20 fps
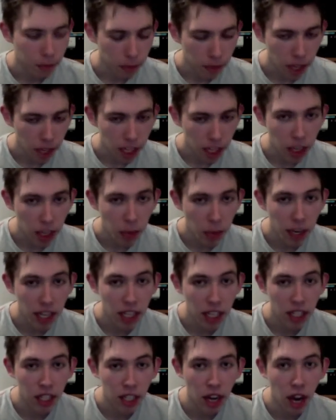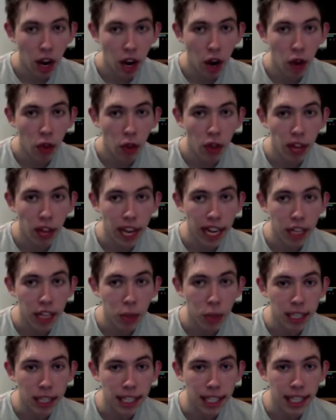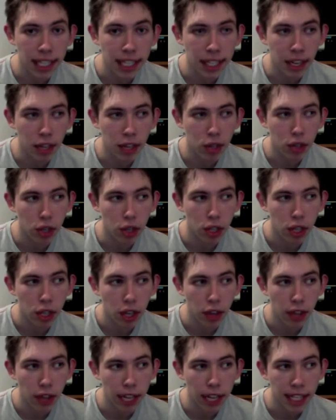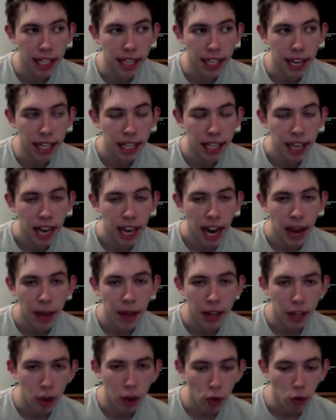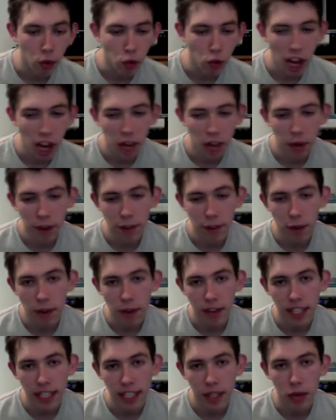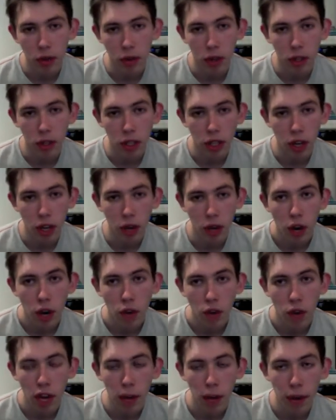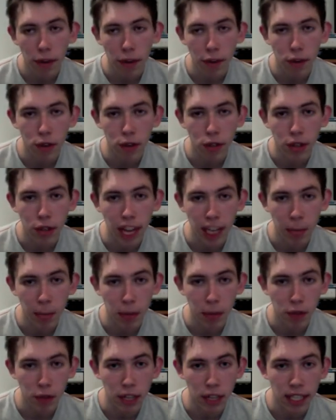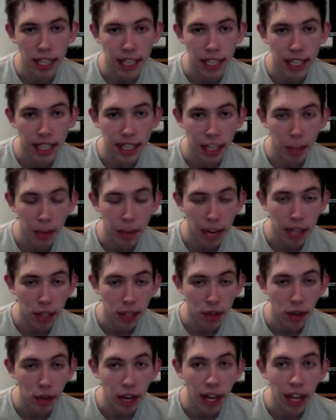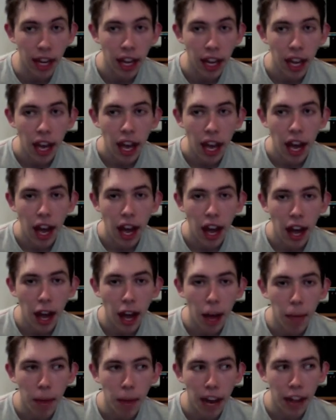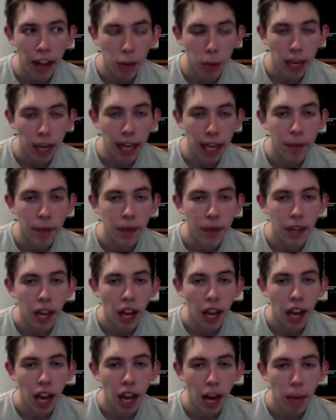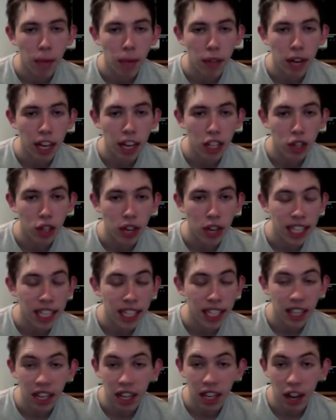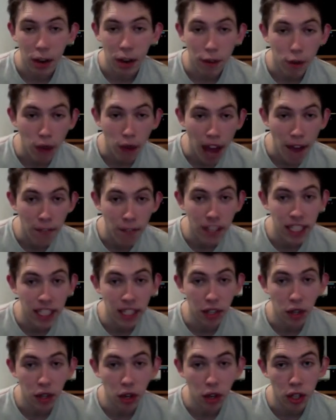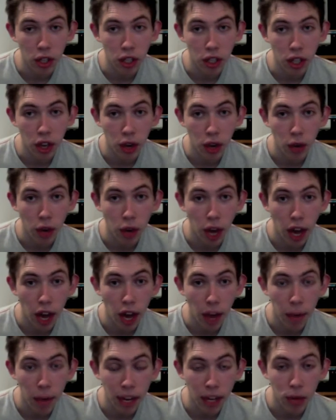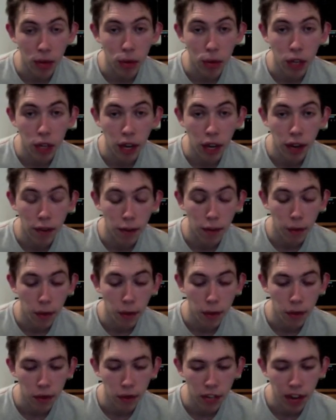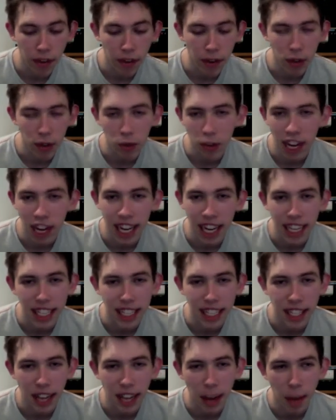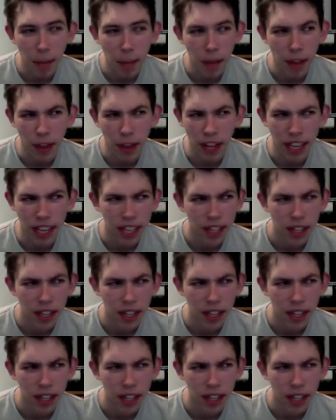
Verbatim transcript: so we're going to start on the 2600, I think he said, and then go right the way through every single console, right the way through to the Xbox 360 and the PS3 um, and the Wii. Um, so literally, he's going to go through every single console um, in order from the year it was released, um, I think,